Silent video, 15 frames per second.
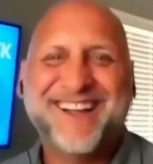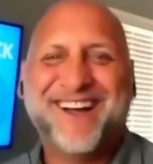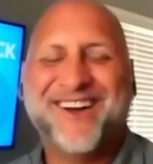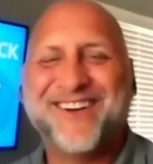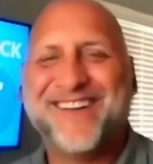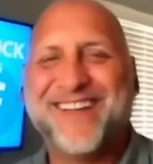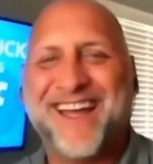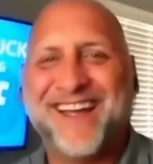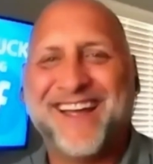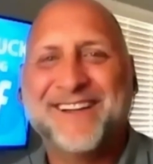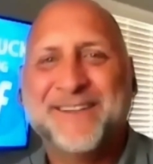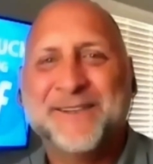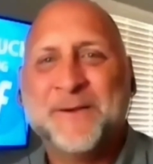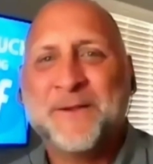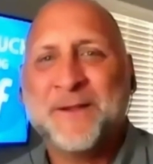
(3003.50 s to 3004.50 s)
Okay.
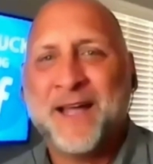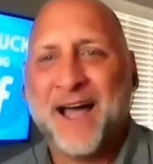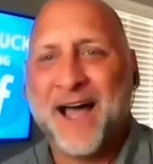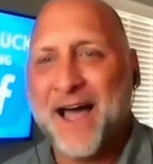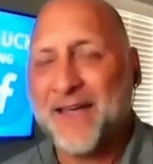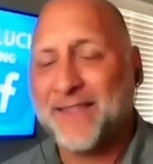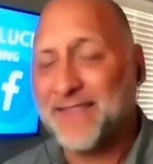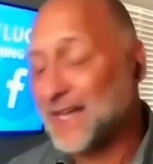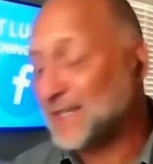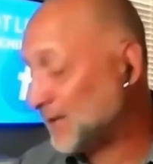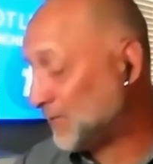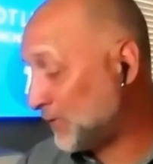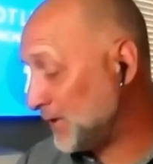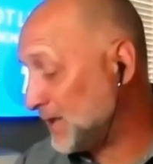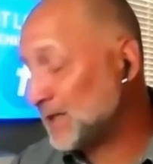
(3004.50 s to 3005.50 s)
That's it
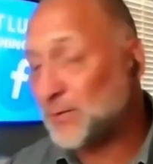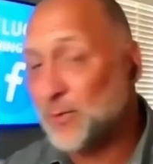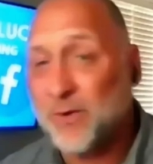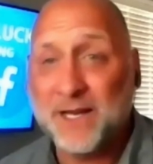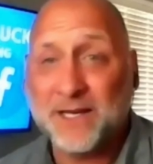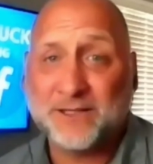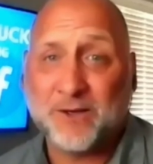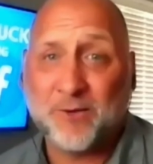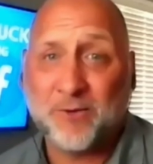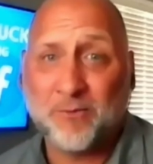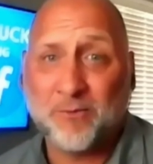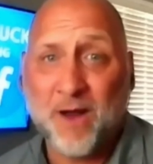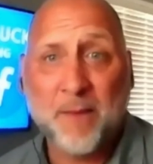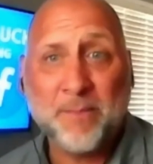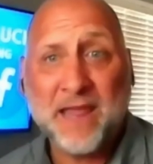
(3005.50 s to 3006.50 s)
for this week. So
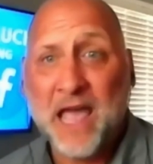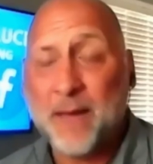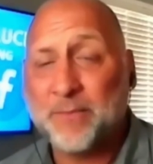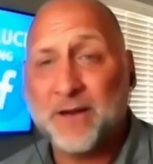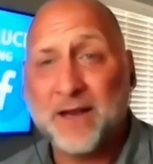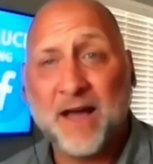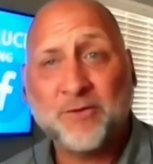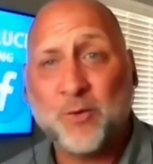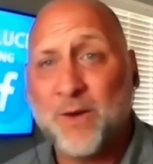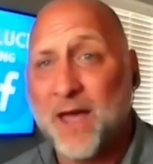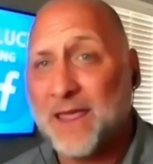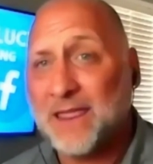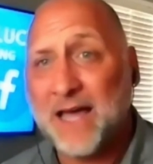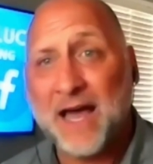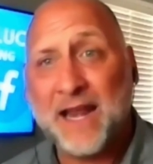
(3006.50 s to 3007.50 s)
Rob capped it off the way
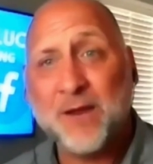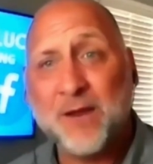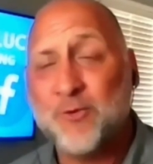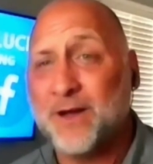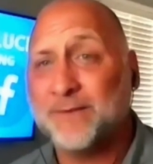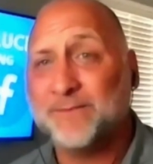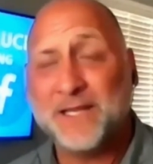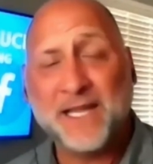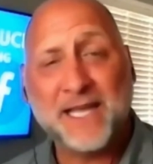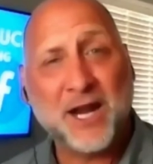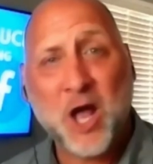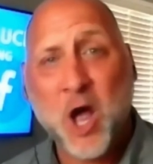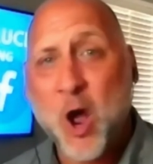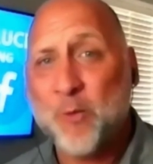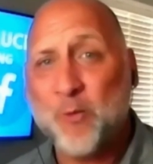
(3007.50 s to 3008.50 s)
I thought he would. He hit a
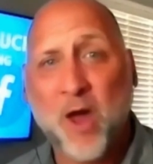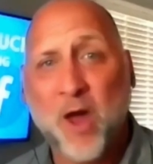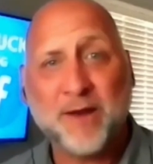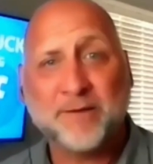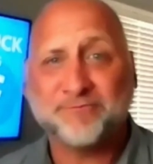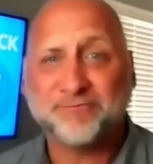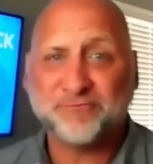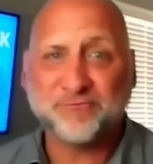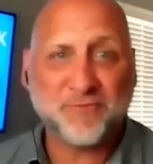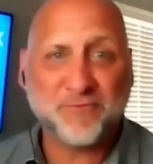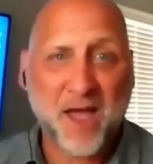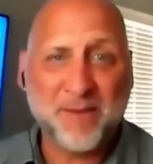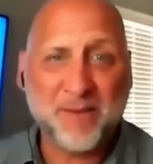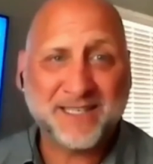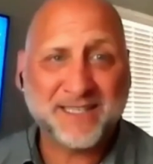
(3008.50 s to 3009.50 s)
home run.
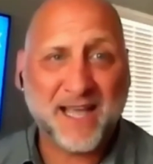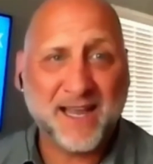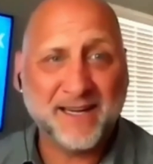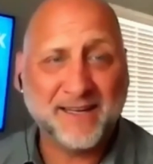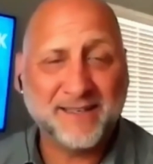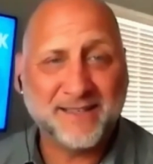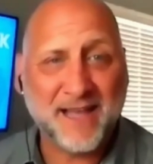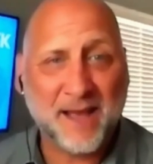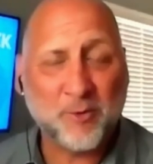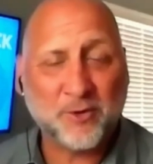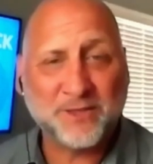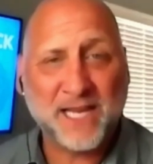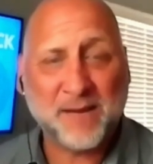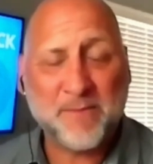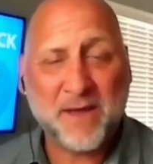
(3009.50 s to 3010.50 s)
I'm excited. I'm going
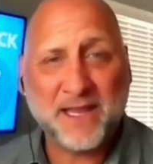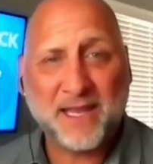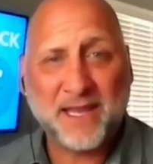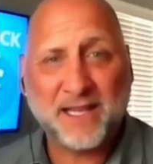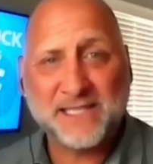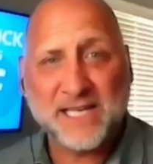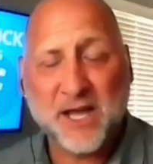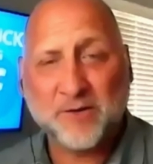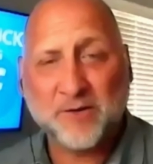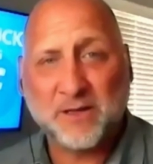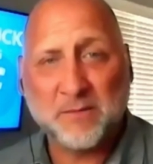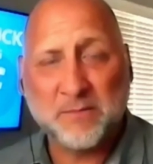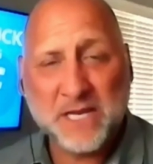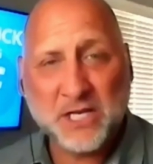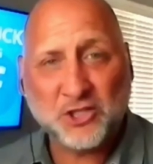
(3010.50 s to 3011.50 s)
to take my kids now to
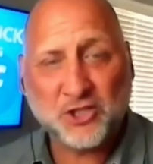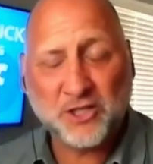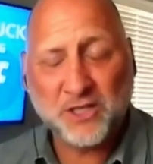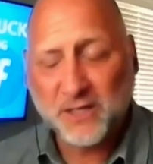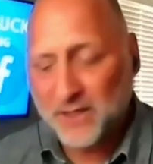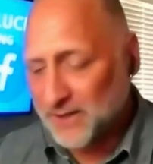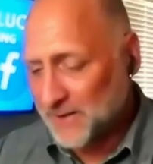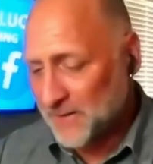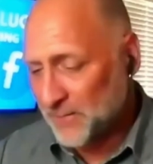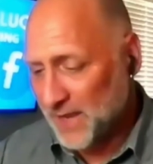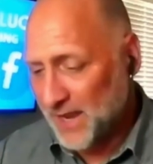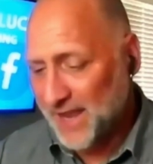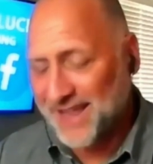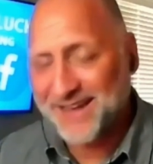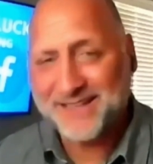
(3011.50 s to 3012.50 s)
the beach
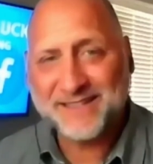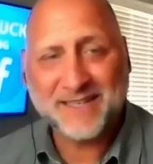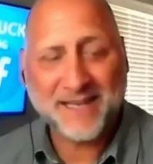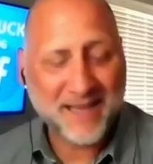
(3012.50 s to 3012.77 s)
and